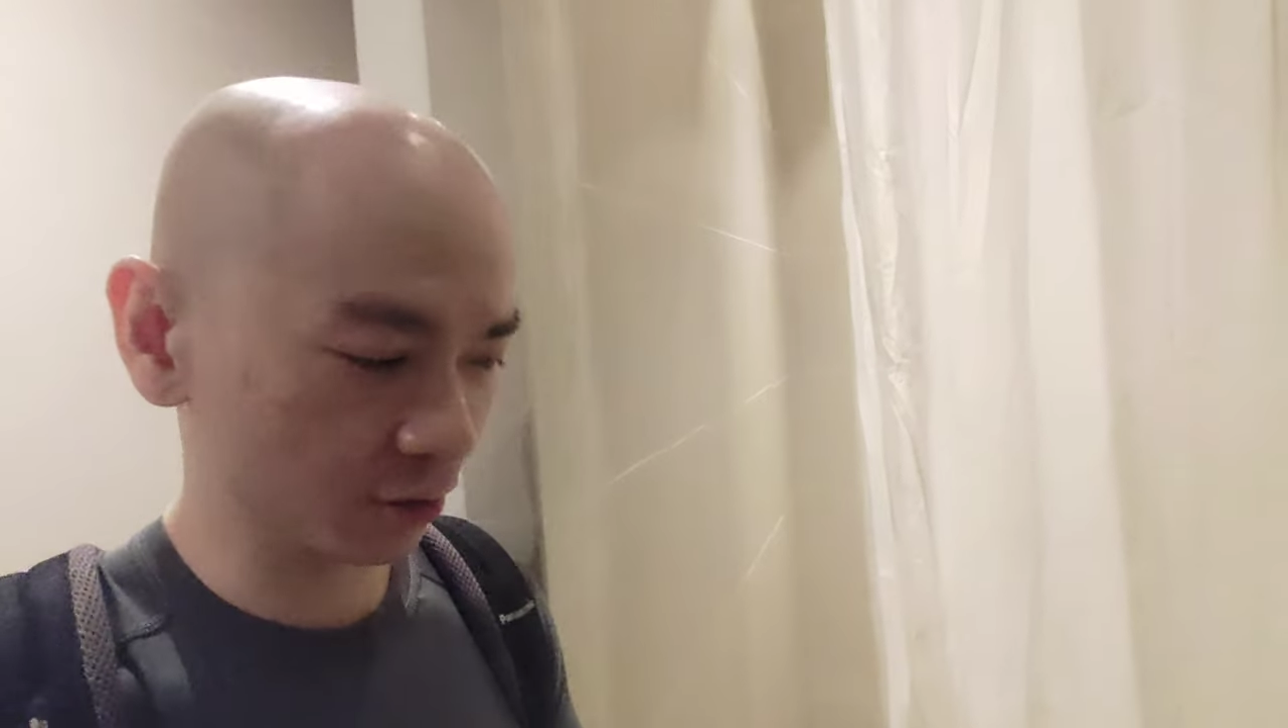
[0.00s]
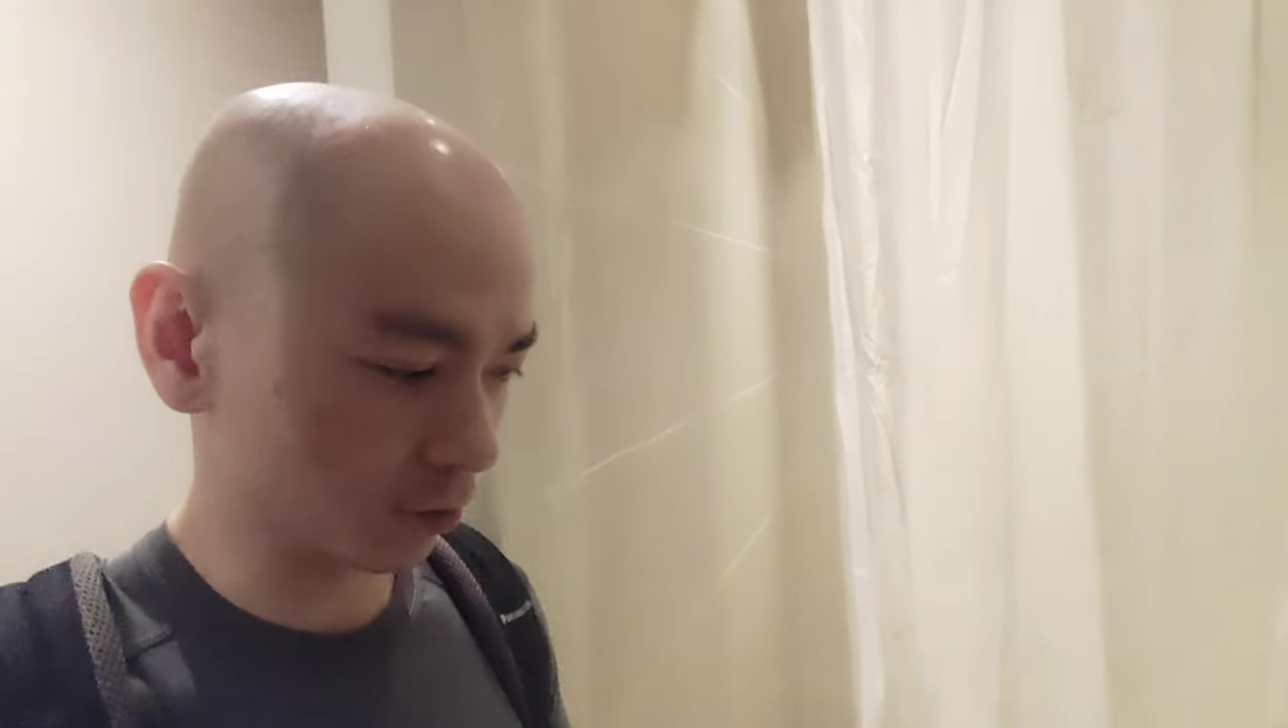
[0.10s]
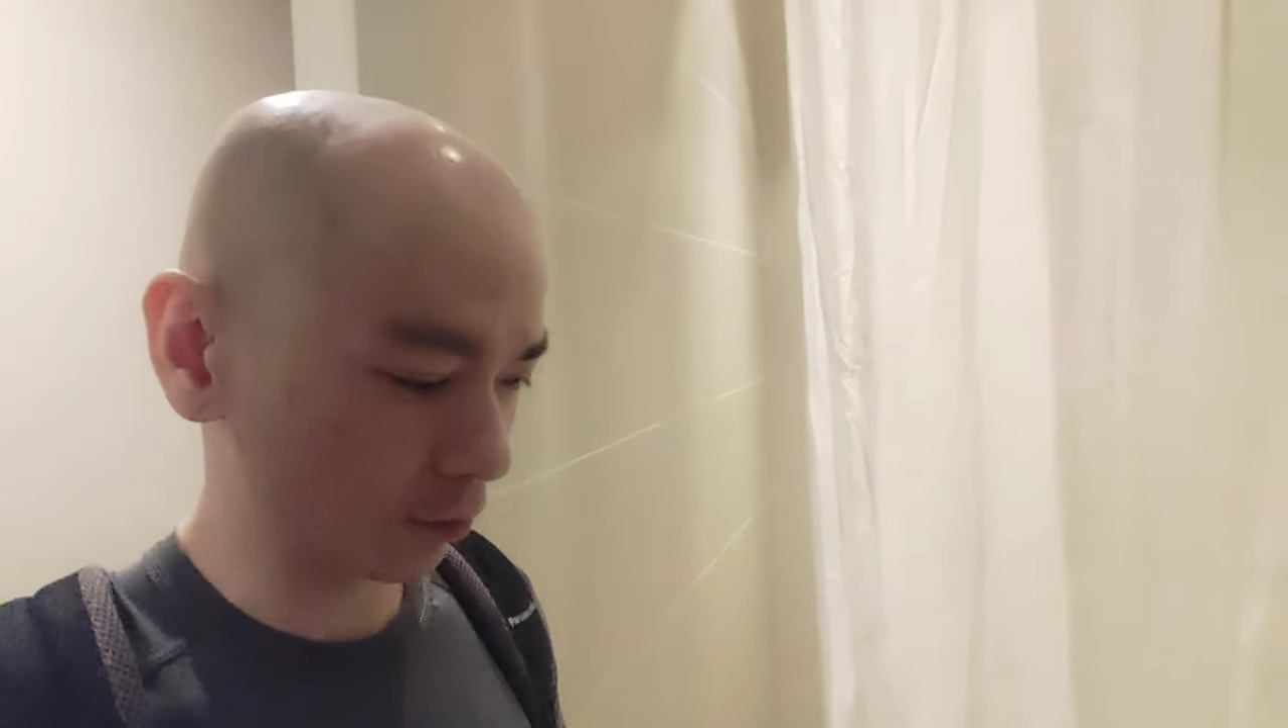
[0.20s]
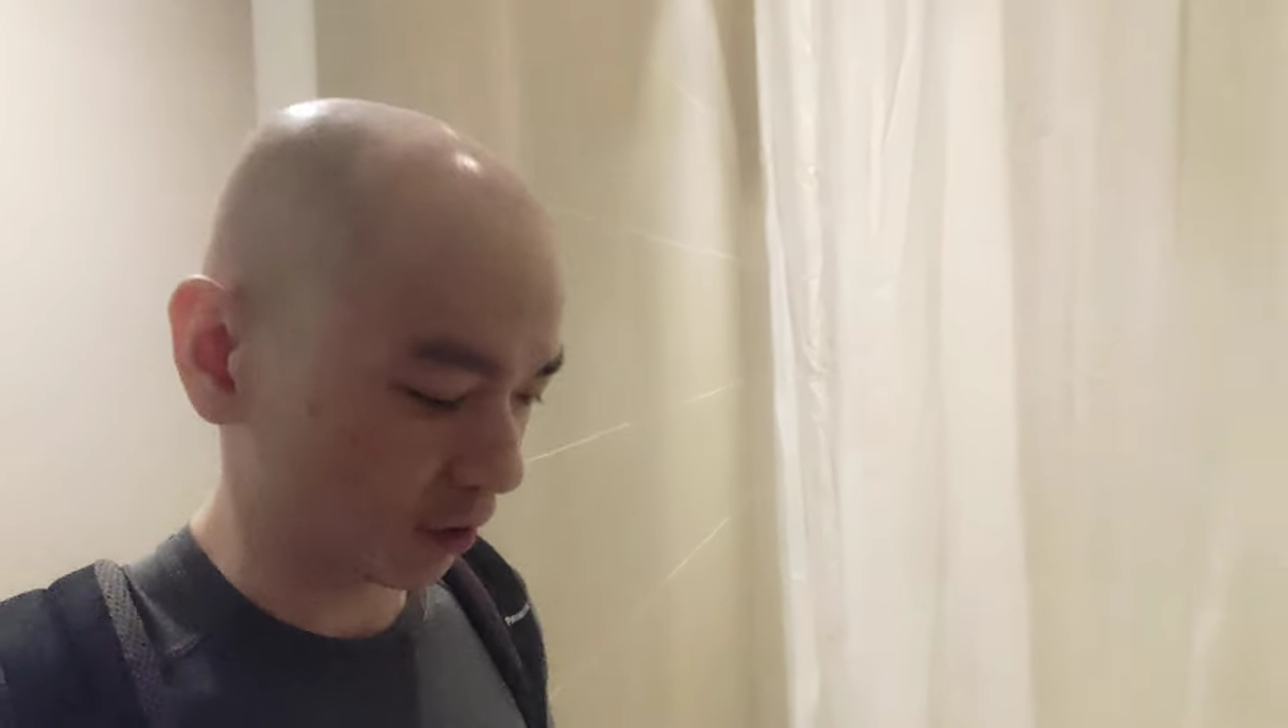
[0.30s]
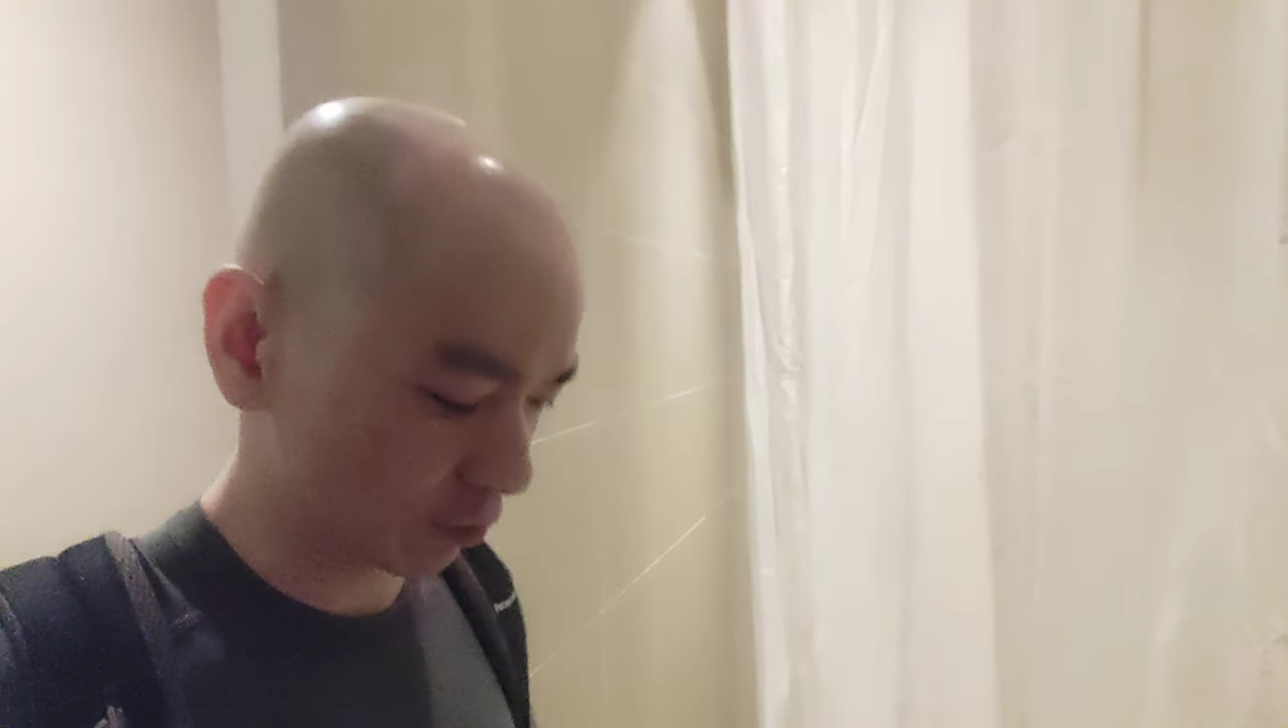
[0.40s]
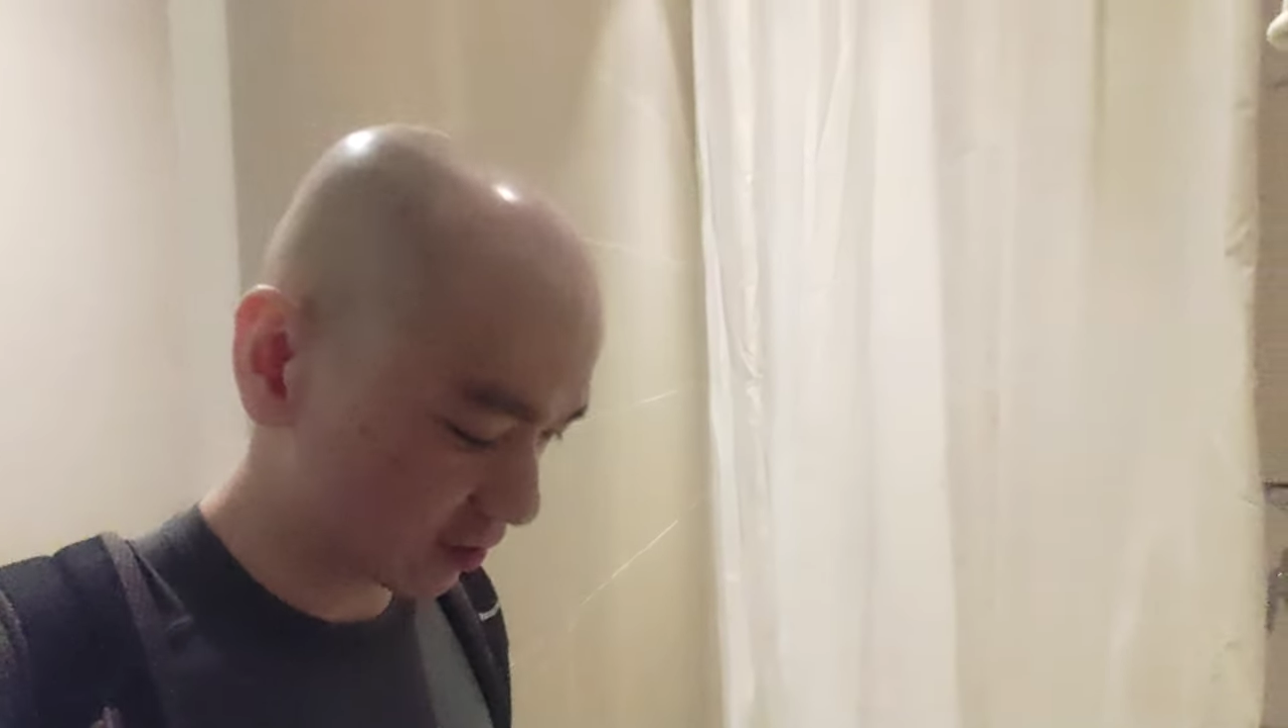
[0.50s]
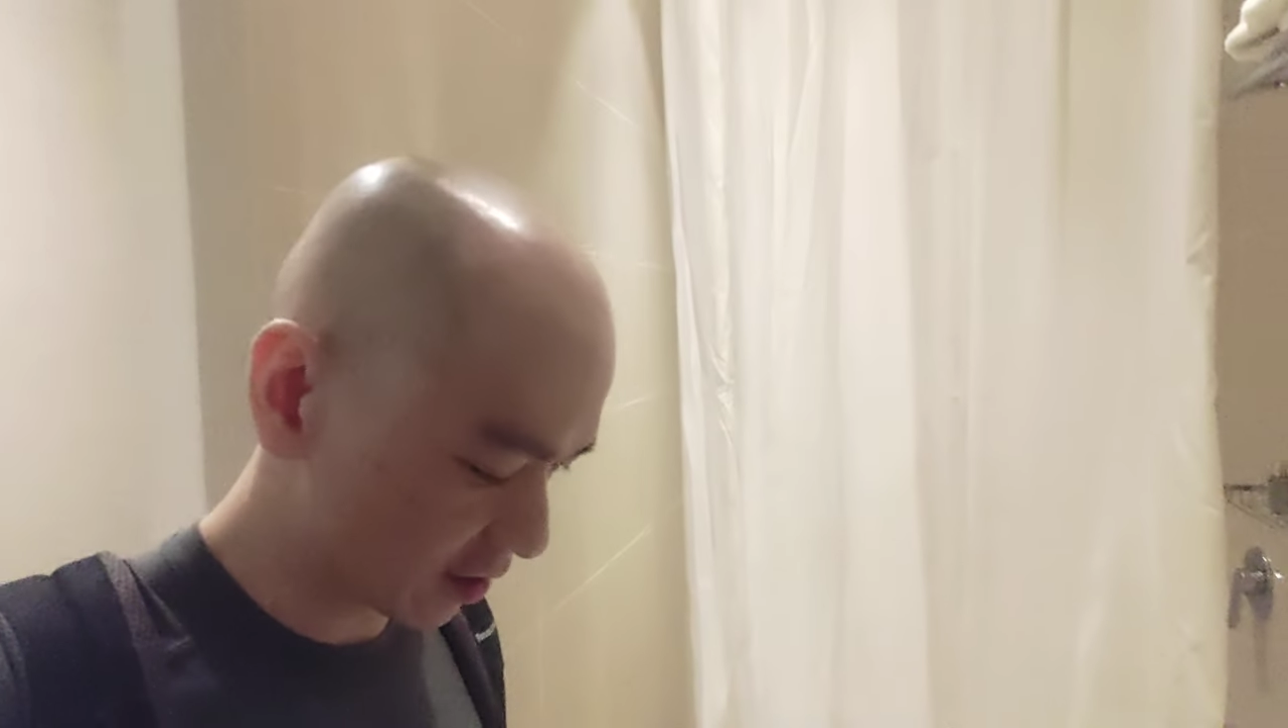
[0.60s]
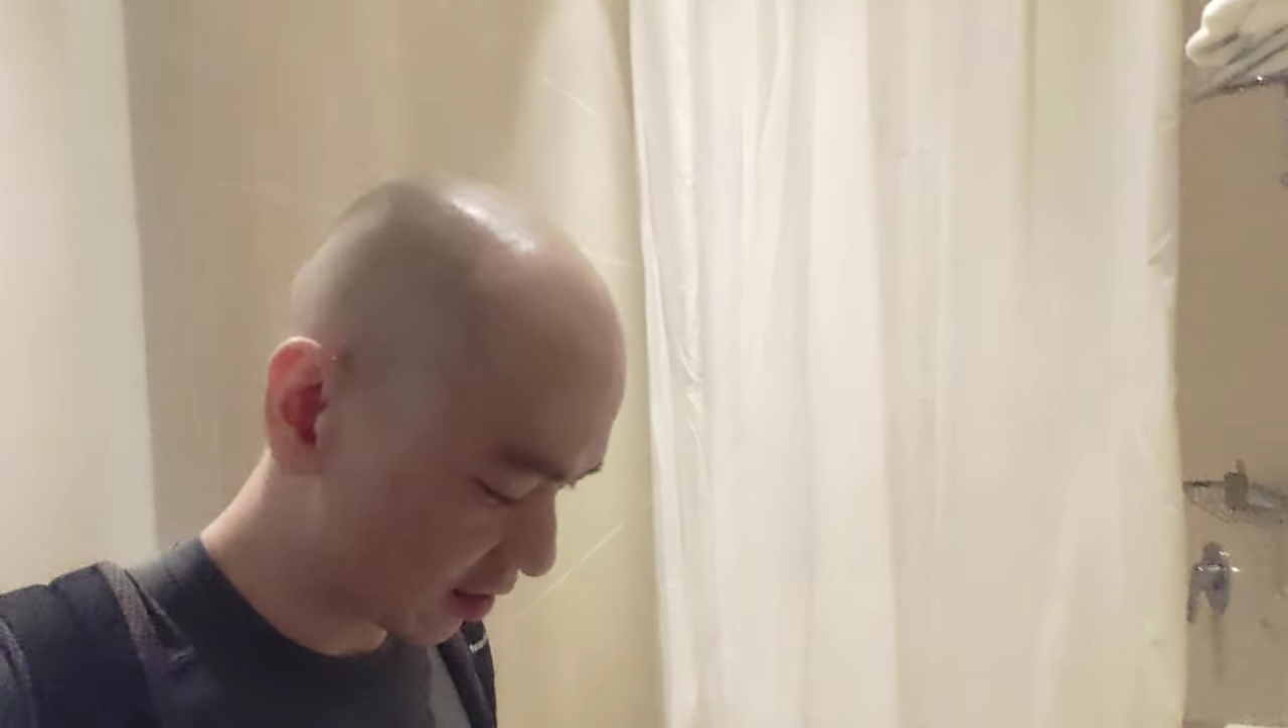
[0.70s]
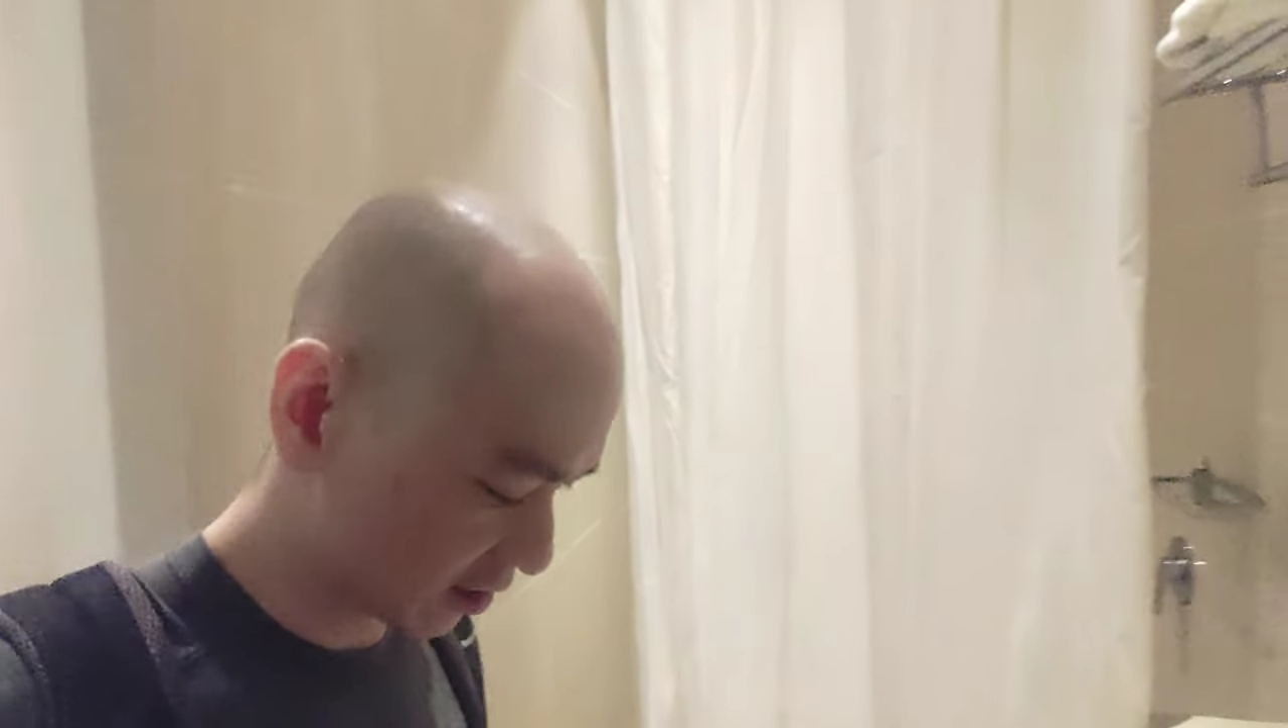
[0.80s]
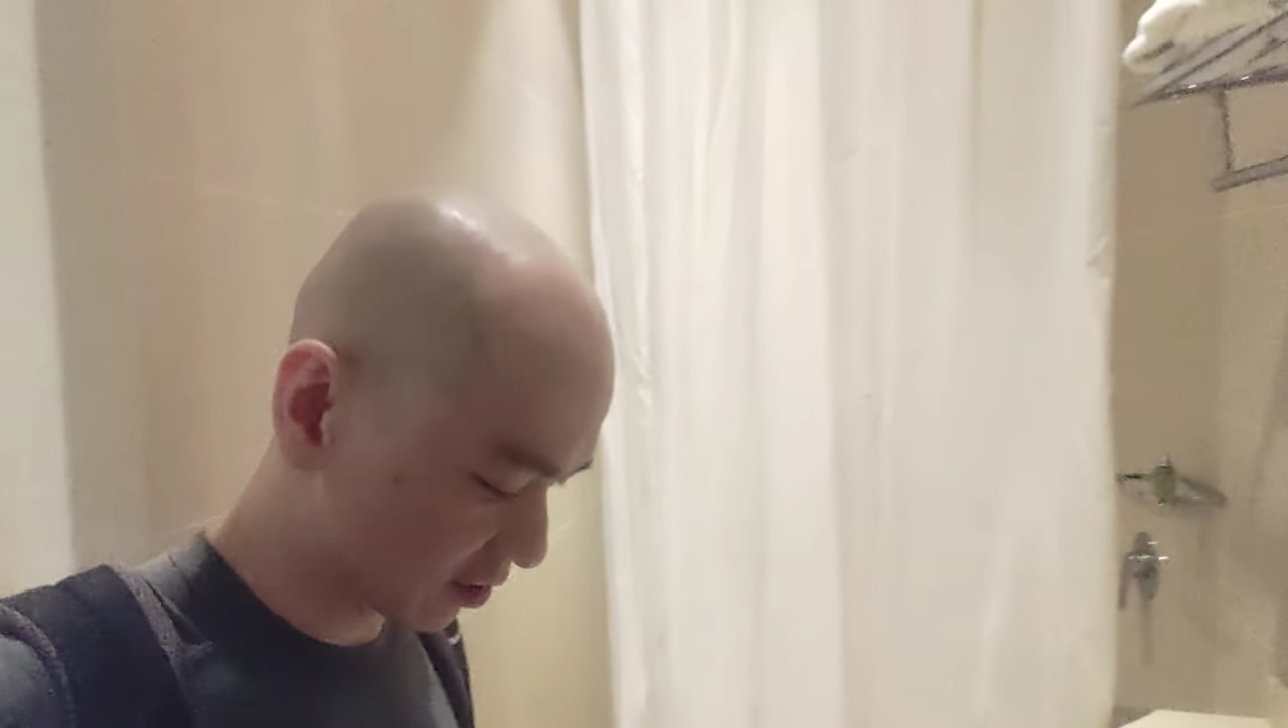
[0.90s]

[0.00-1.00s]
So I'd say